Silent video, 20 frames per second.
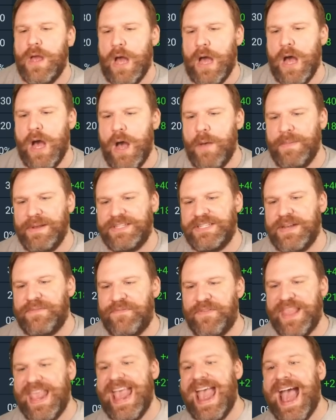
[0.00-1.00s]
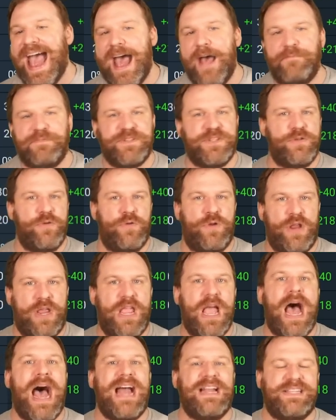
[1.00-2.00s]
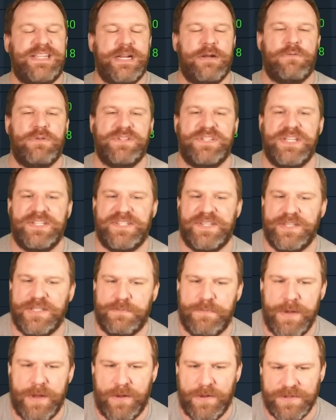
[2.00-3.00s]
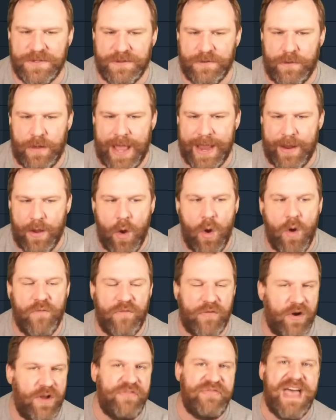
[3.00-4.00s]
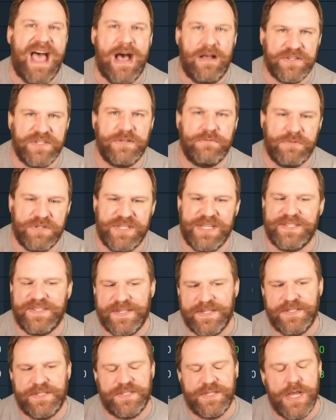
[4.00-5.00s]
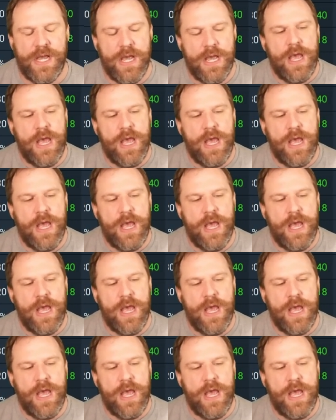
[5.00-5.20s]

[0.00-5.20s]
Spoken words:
except for the absolute god tier resistance builds, like over 1,000 resistance.